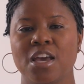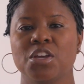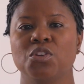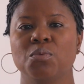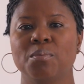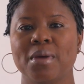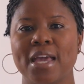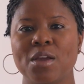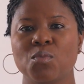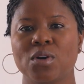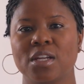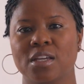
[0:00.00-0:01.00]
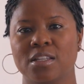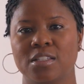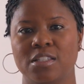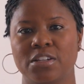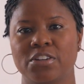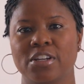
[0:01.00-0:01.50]
You may want to
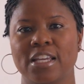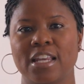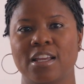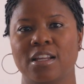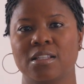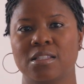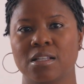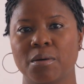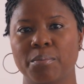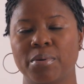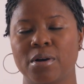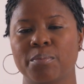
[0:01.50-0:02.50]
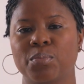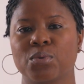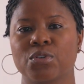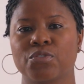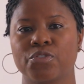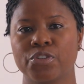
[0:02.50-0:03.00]
consider getting a sump pump
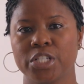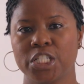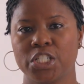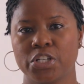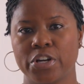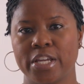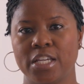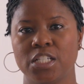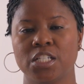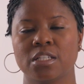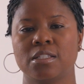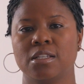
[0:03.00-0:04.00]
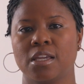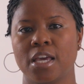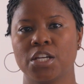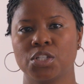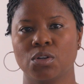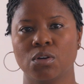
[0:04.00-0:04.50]
or a French drain just to
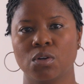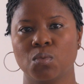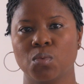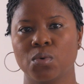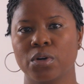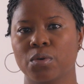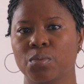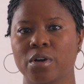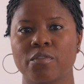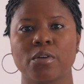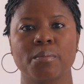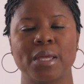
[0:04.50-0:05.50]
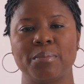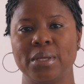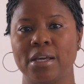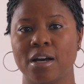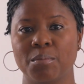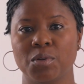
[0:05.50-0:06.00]
catch all the water wherever it may
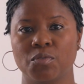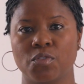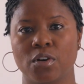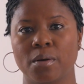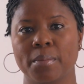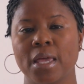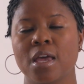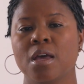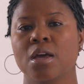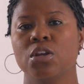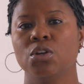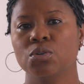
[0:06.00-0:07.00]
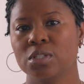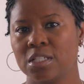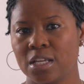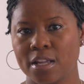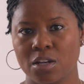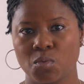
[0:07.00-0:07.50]
be coming from. No
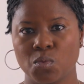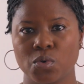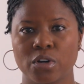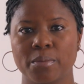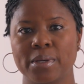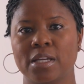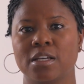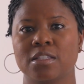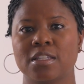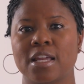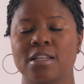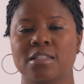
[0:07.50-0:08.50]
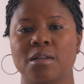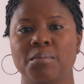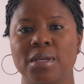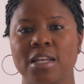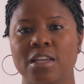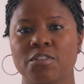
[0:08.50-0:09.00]
standing water, because that is an
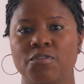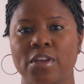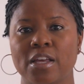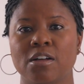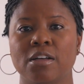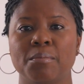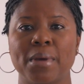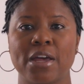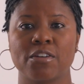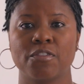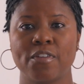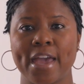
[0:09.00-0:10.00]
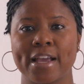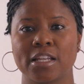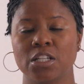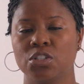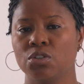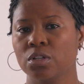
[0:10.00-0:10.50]
immediate fail. And matter of fact,
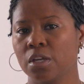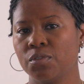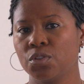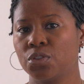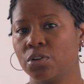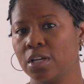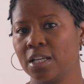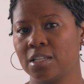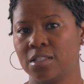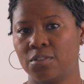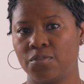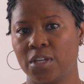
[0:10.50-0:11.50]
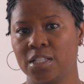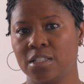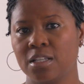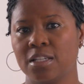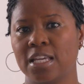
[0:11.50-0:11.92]
they don't give you 30 days to fix it.